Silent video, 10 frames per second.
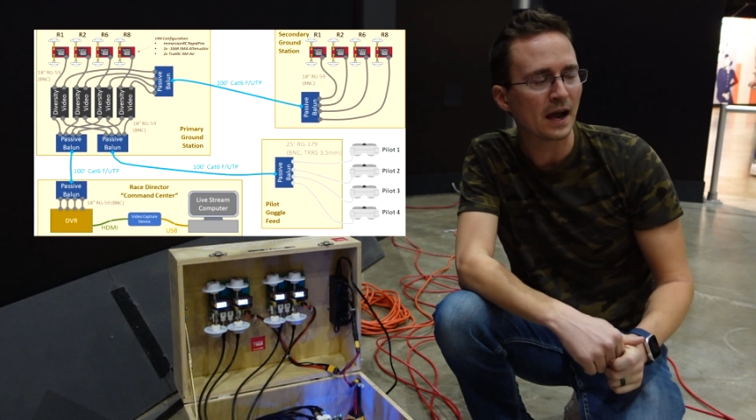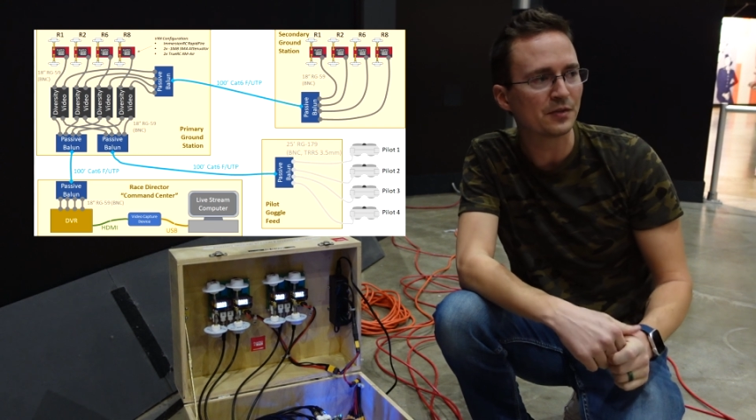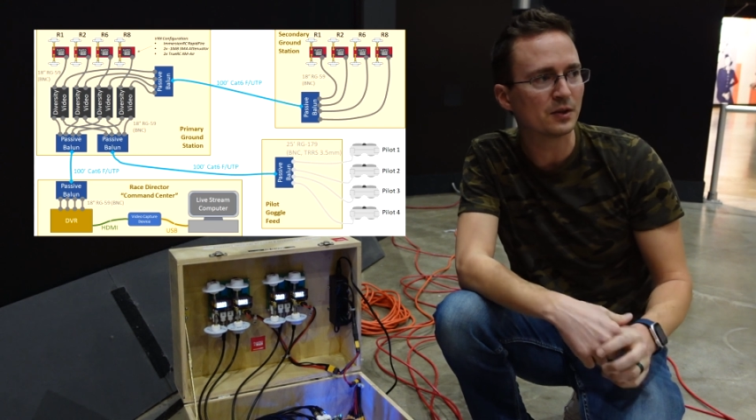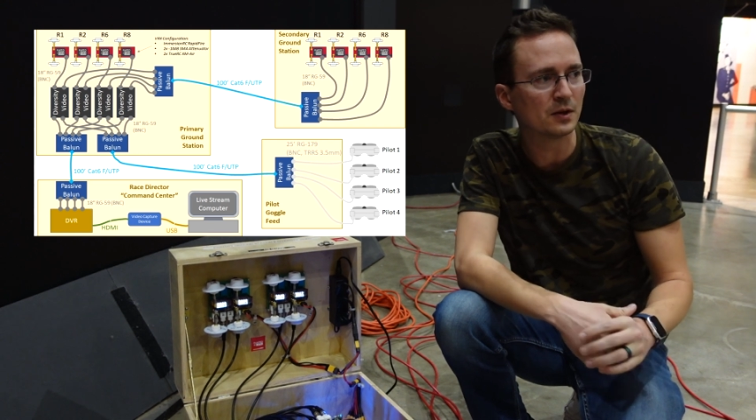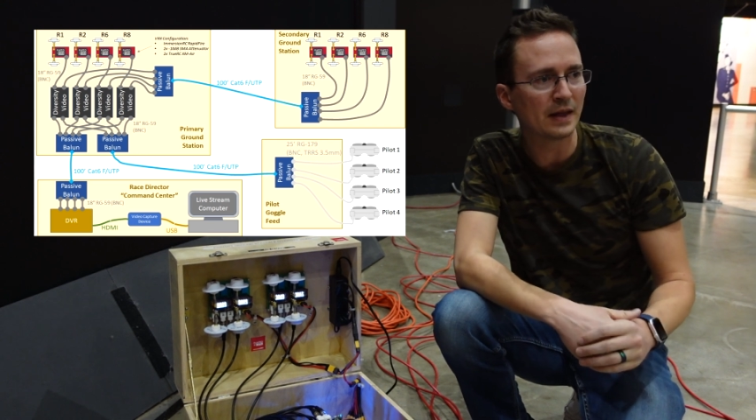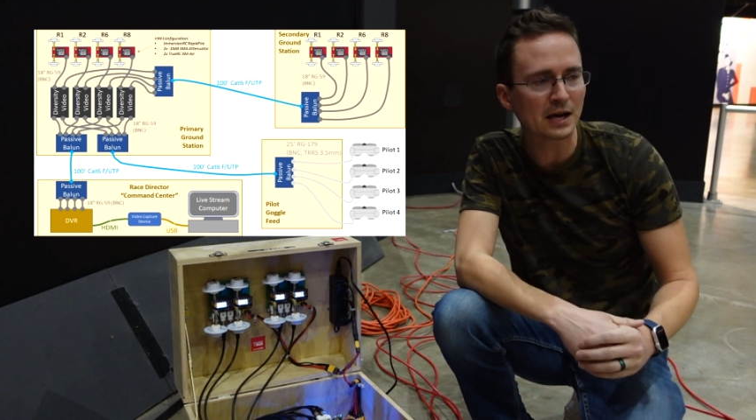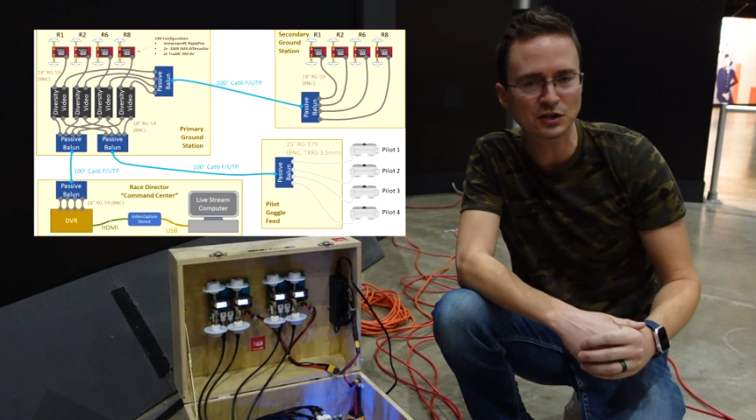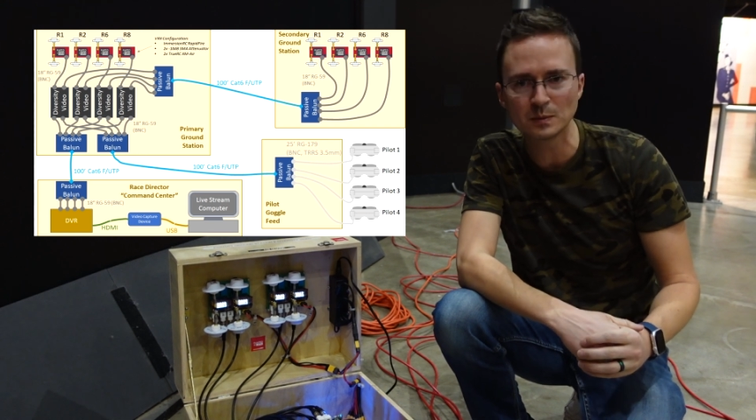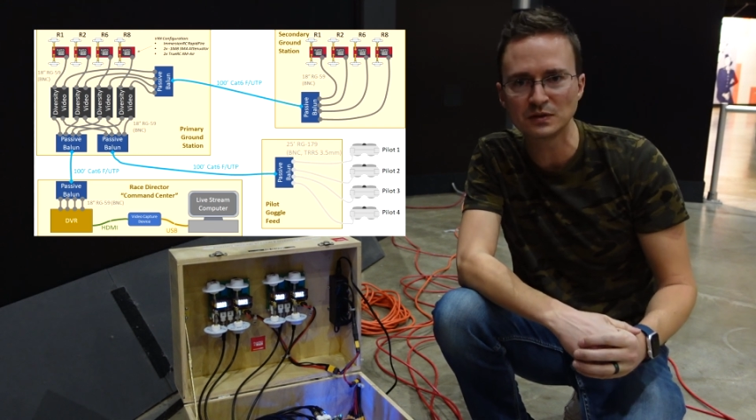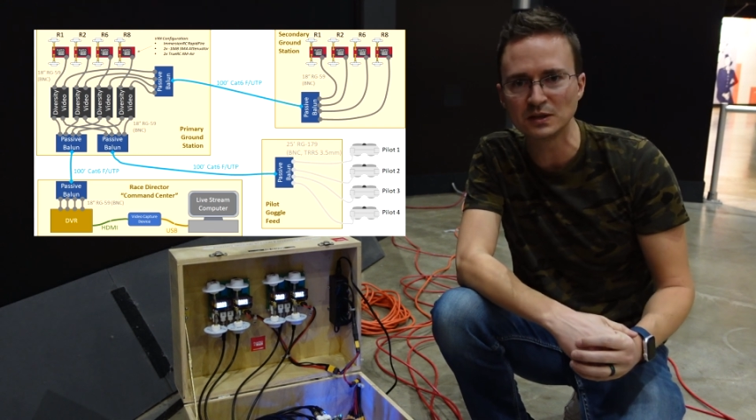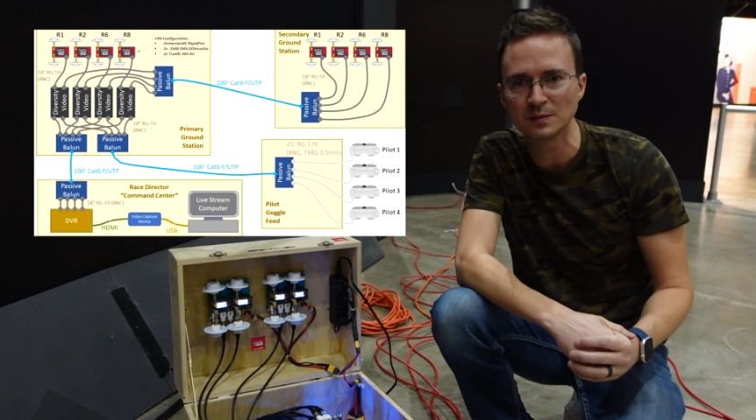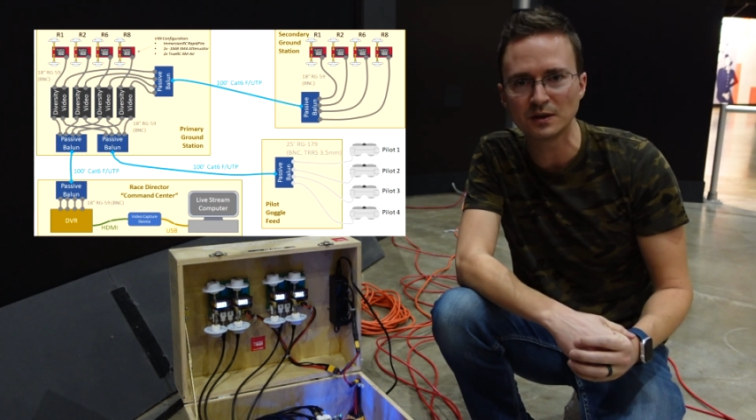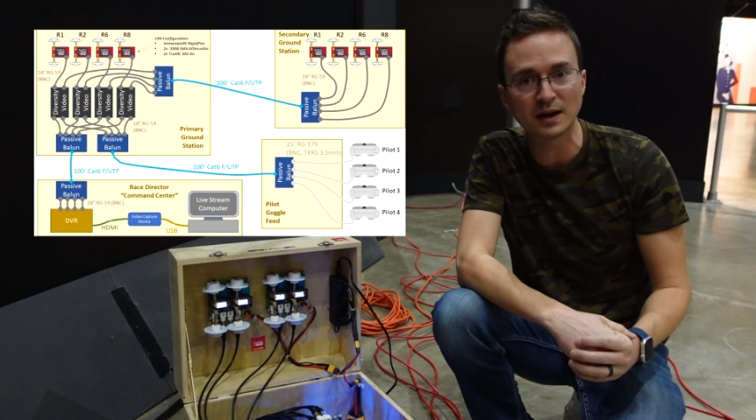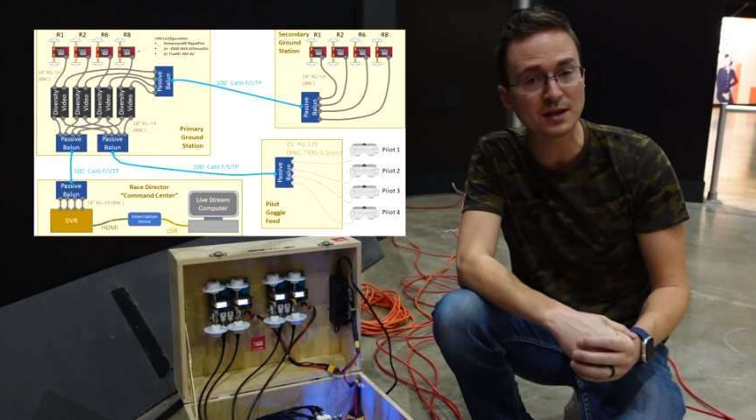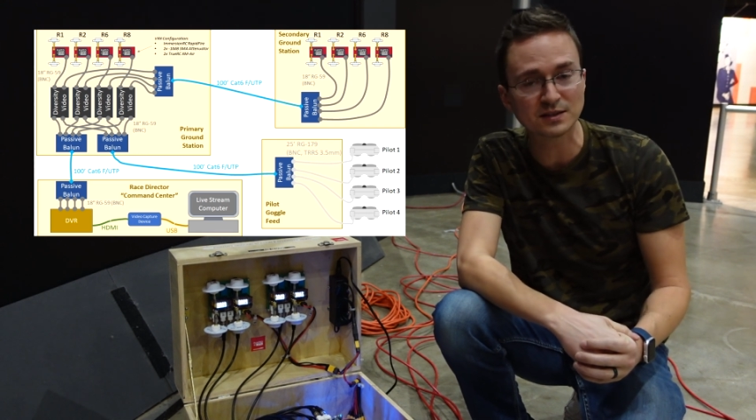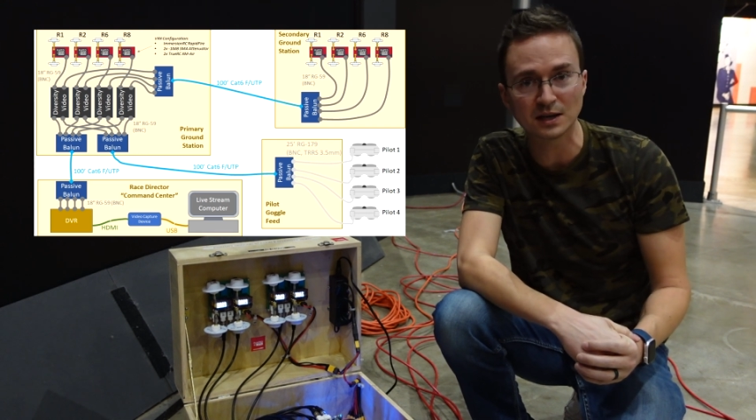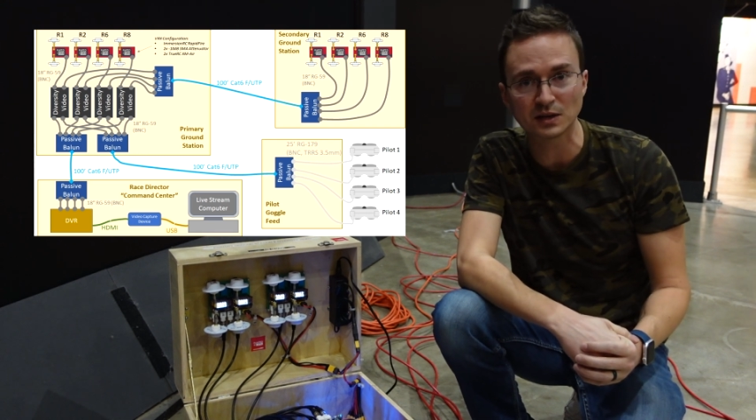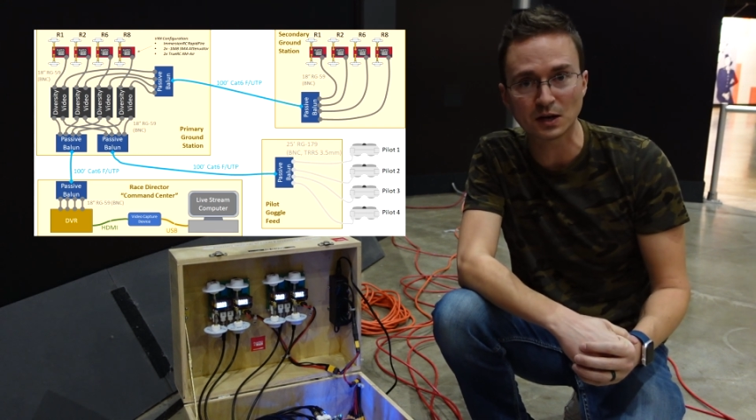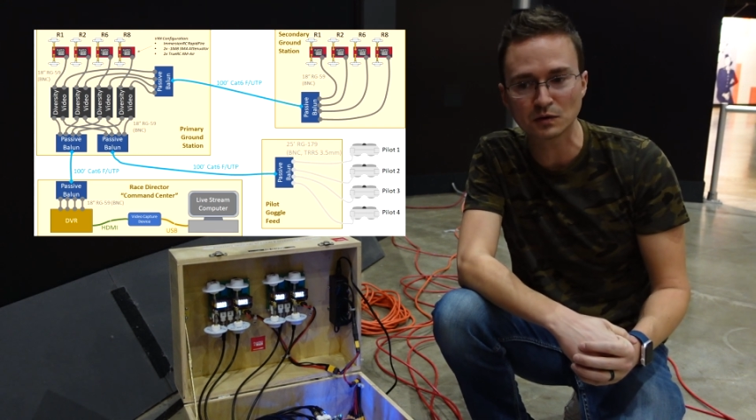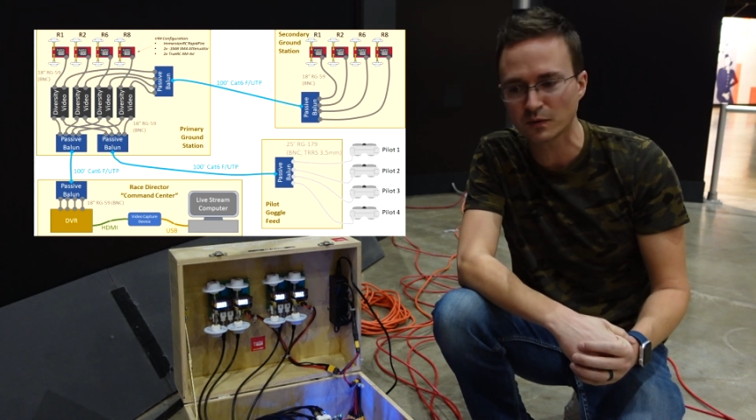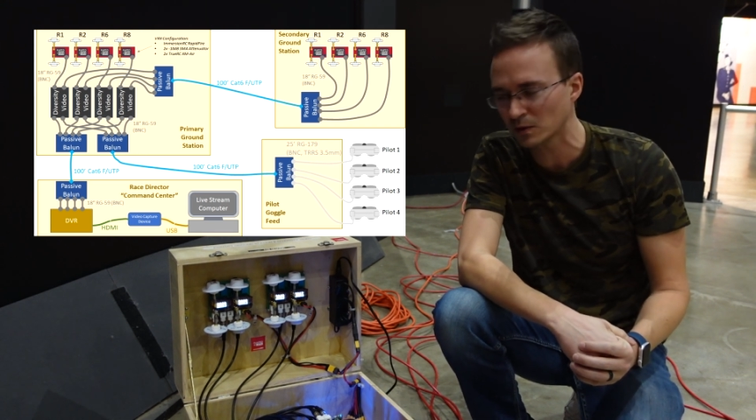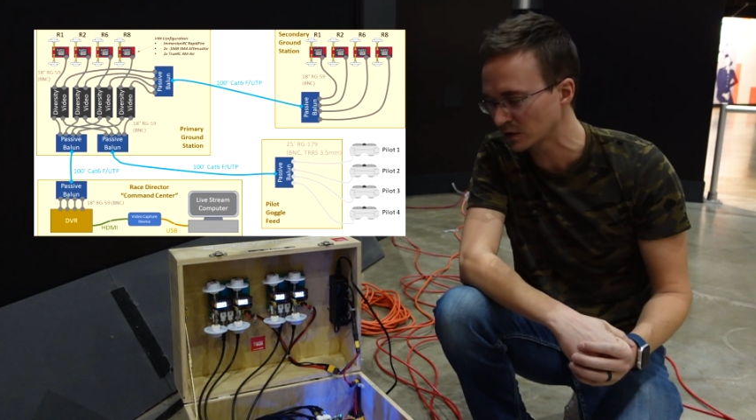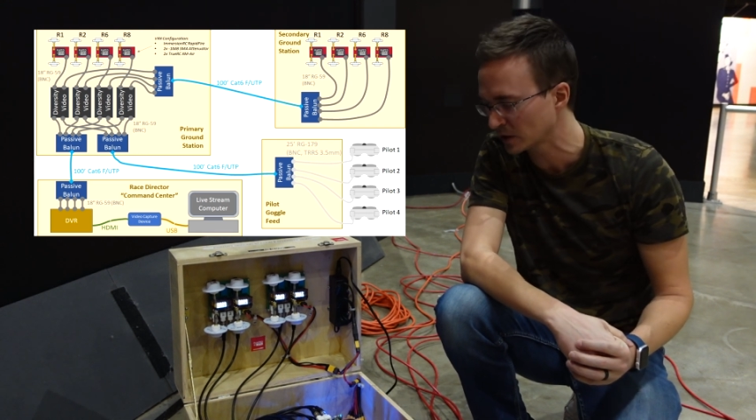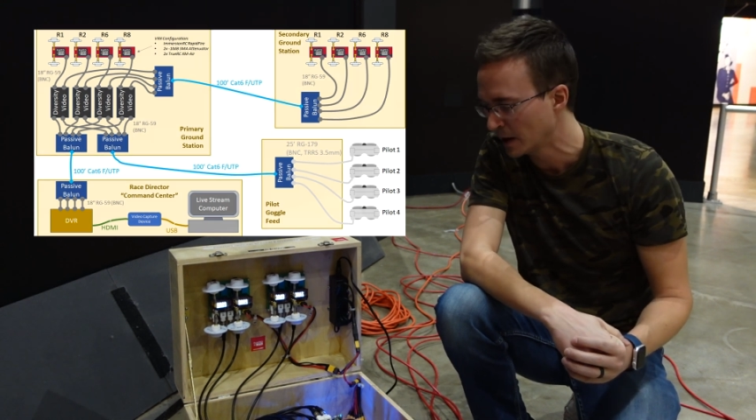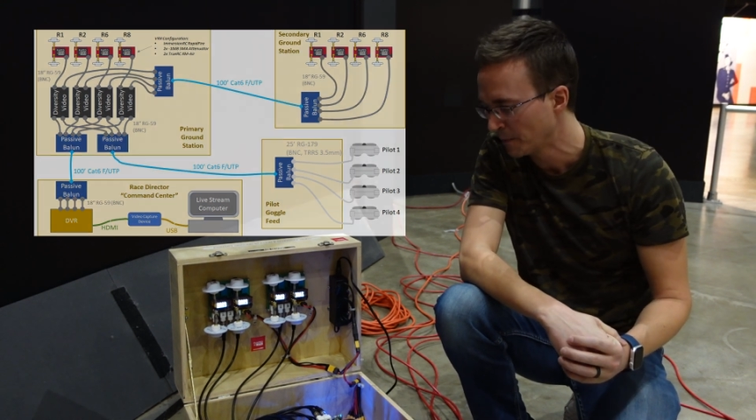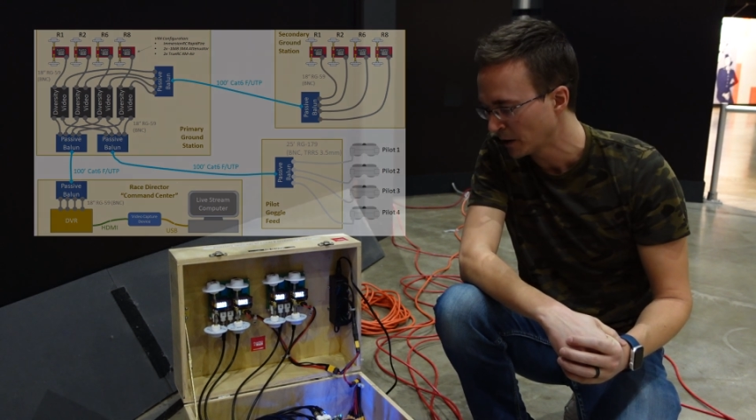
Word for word: at the National Museum of the United States Air Force.